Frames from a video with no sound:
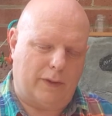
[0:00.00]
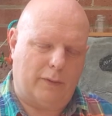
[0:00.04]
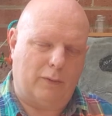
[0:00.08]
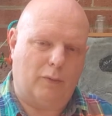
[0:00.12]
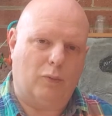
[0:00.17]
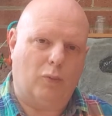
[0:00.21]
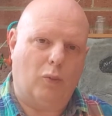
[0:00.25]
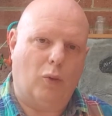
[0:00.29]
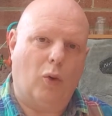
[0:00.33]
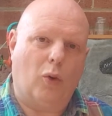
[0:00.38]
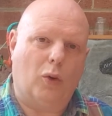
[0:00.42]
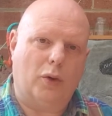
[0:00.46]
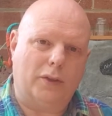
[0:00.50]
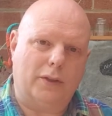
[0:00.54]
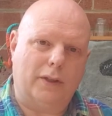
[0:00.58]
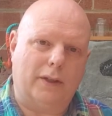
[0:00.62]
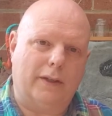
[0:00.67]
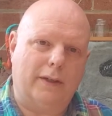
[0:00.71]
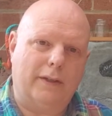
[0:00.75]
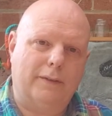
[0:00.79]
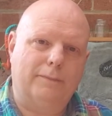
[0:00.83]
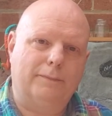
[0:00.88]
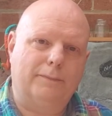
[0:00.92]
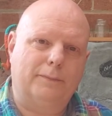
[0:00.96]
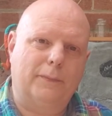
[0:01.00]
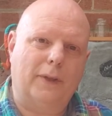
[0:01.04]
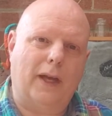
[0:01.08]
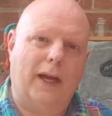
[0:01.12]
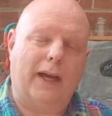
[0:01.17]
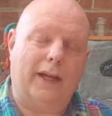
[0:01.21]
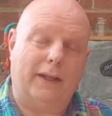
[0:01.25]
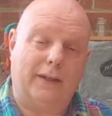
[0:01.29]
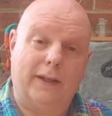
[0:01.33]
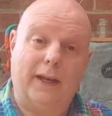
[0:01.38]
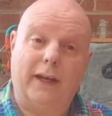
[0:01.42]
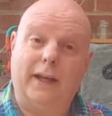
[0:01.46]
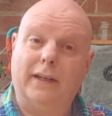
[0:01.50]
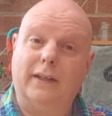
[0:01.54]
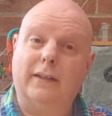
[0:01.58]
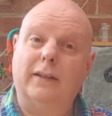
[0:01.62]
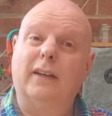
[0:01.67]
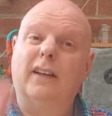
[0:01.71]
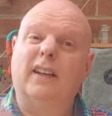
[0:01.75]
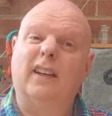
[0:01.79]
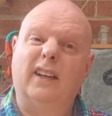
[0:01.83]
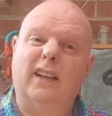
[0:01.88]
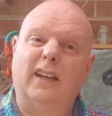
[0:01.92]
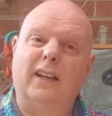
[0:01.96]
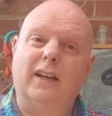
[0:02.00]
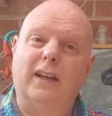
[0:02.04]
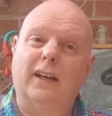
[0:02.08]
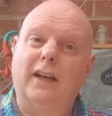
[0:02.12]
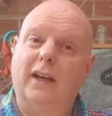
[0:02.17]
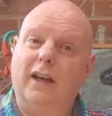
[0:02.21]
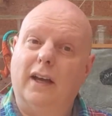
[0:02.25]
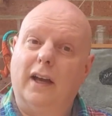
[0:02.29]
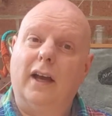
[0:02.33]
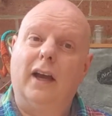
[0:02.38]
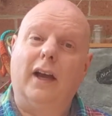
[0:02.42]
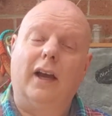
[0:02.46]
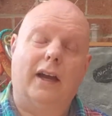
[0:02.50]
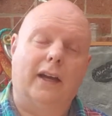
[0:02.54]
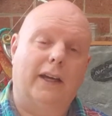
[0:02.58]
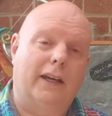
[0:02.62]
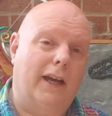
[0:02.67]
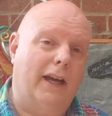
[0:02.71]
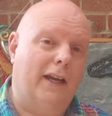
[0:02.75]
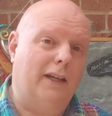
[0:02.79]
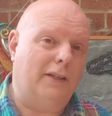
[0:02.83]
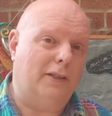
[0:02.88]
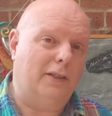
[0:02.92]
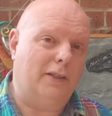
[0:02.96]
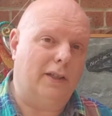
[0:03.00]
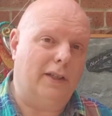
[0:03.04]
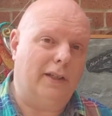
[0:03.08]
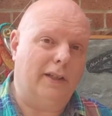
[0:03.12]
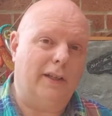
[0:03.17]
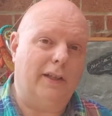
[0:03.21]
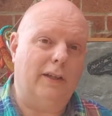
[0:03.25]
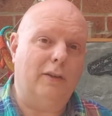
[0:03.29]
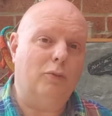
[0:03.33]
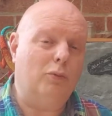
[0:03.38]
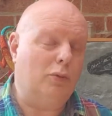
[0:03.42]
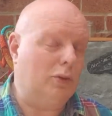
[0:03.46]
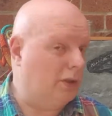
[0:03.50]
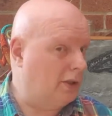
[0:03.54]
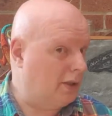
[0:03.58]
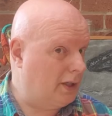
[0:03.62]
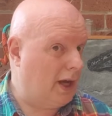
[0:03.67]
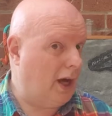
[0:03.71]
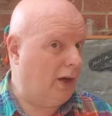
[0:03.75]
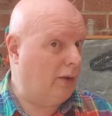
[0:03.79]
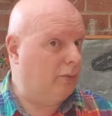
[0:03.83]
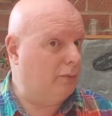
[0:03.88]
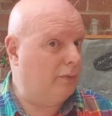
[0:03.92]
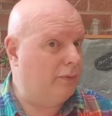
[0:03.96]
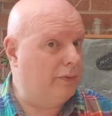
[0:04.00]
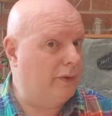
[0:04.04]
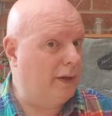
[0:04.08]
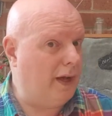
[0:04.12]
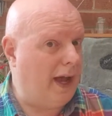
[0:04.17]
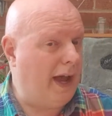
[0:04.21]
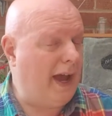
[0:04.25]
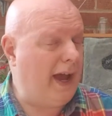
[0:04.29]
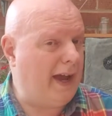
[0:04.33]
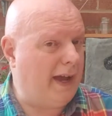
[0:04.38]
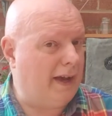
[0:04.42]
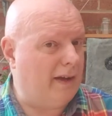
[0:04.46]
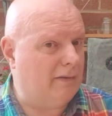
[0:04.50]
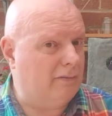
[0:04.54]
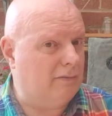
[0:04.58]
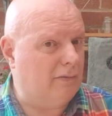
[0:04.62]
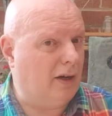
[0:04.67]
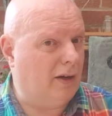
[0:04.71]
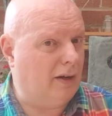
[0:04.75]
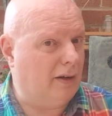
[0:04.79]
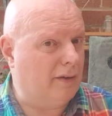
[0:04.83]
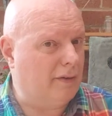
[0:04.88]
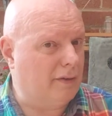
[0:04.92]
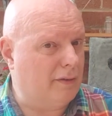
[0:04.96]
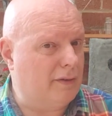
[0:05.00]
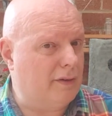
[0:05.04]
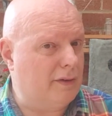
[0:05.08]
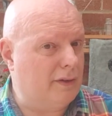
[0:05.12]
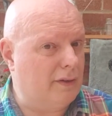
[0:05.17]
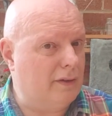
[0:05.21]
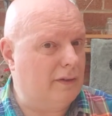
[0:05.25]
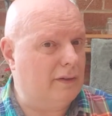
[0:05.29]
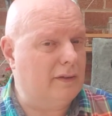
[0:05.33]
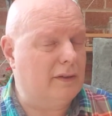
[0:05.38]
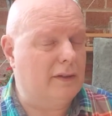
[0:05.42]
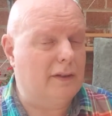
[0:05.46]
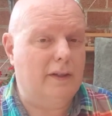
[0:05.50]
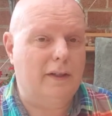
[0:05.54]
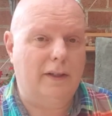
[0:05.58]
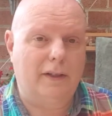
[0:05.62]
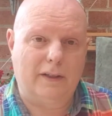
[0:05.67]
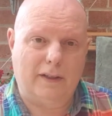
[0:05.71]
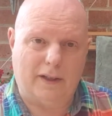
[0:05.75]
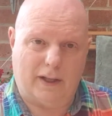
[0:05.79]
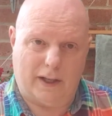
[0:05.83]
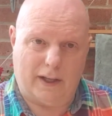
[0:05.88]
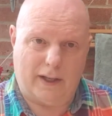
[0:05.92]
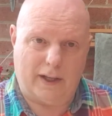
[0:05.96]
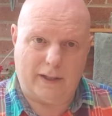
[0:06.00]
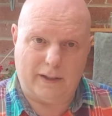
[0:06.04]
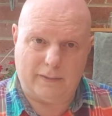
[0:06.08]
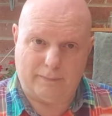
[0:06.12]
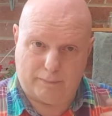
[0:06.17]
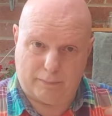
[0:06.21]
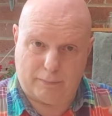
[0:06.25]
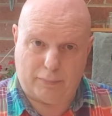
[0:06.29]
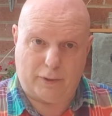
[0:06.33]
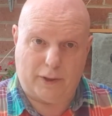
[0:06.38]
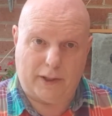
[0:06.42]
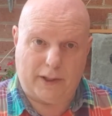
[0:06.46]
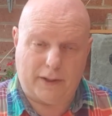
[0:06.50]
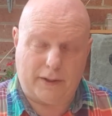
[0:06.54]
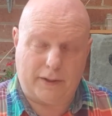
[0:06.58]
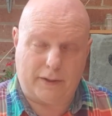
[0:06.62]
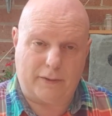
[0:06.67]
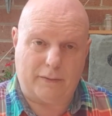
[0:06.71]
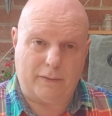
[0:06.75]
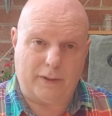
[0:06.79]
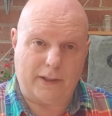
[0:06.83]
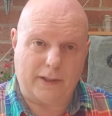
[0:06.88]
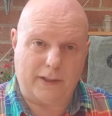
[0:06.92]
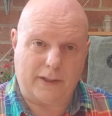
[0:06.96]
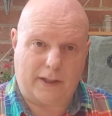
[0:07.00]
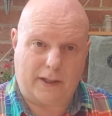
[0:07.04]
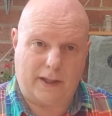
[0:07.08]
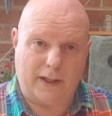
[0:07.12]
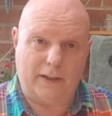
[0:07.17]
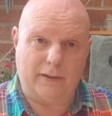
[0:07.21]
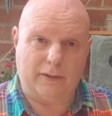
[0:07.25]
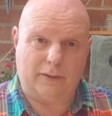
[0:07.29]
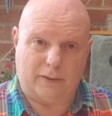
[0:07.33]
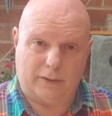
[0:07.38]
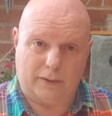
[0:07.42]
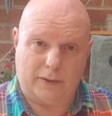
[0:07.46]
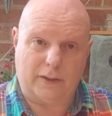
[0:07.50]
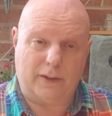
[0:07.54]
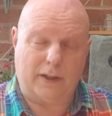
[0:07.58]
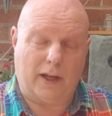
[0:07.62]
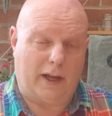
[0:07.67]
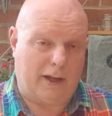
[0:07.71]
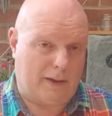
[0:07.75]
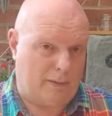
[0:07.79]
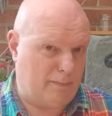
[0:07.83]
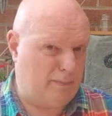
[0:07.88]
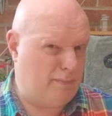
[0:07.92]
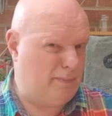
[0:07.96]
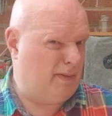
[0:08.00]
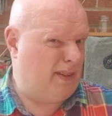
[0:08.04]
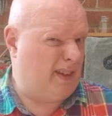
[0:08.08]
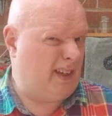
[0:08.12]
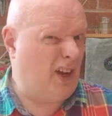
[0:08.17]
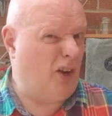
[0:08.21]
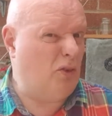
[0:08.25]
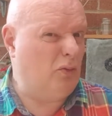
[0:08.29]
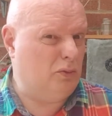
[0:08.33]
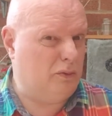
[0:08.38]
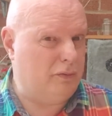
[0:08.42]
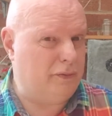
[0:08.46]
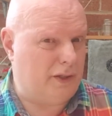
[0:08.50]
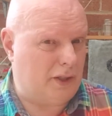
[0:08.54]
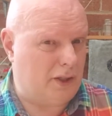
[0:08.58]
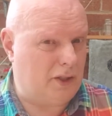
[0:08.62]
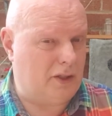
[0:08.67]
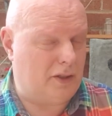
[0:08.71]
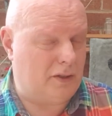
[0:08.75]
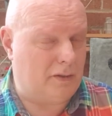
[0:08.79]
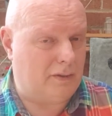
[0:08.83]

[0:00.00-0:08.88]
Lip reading: water, and then occasionally would gulp for air rather than breathe through its gills. Like goldfish do